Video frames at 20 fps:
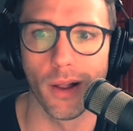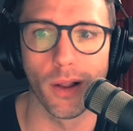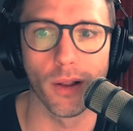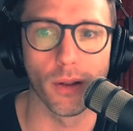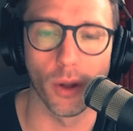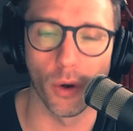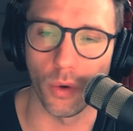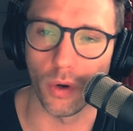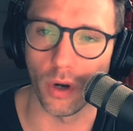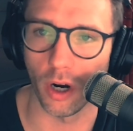
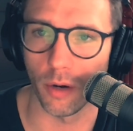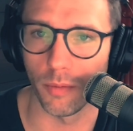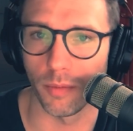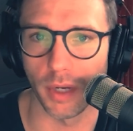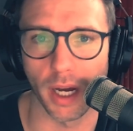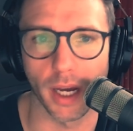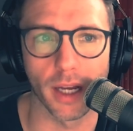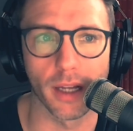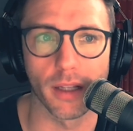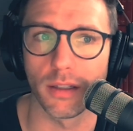low carb
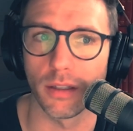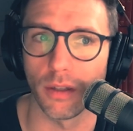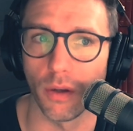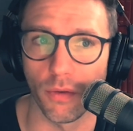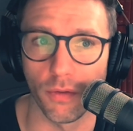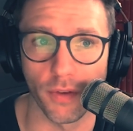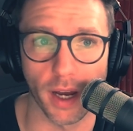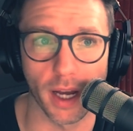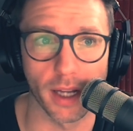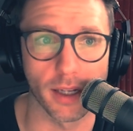diets, low
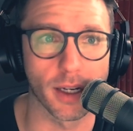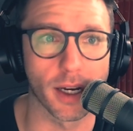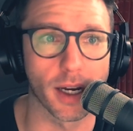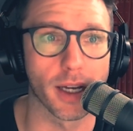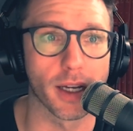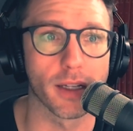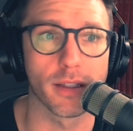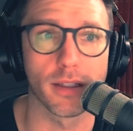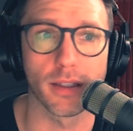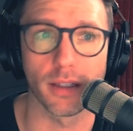fat
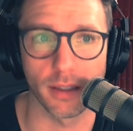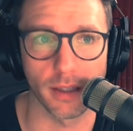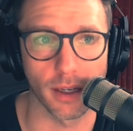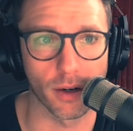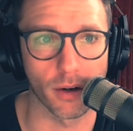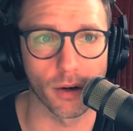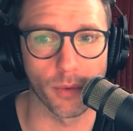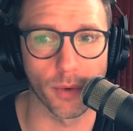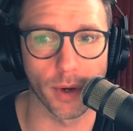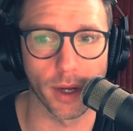diets,
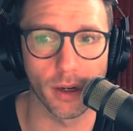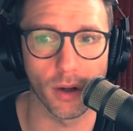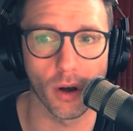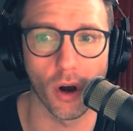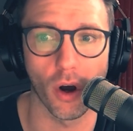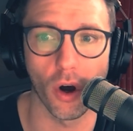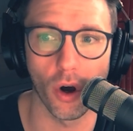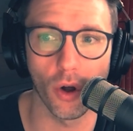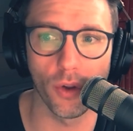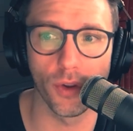etc., right?
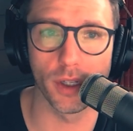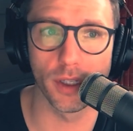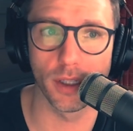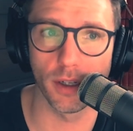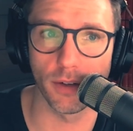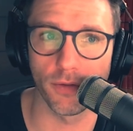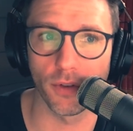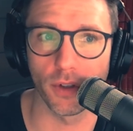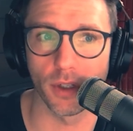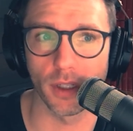All the
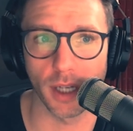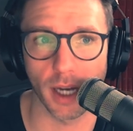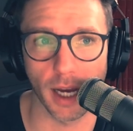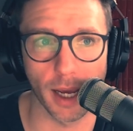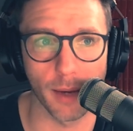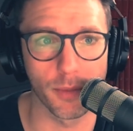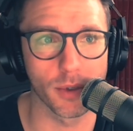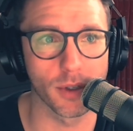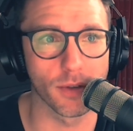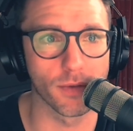different
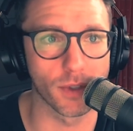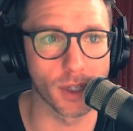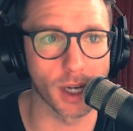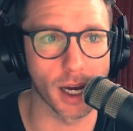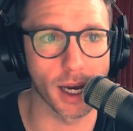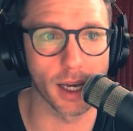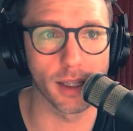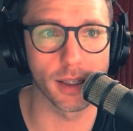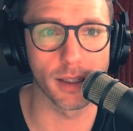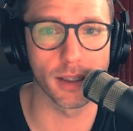types of
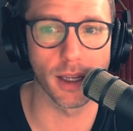diets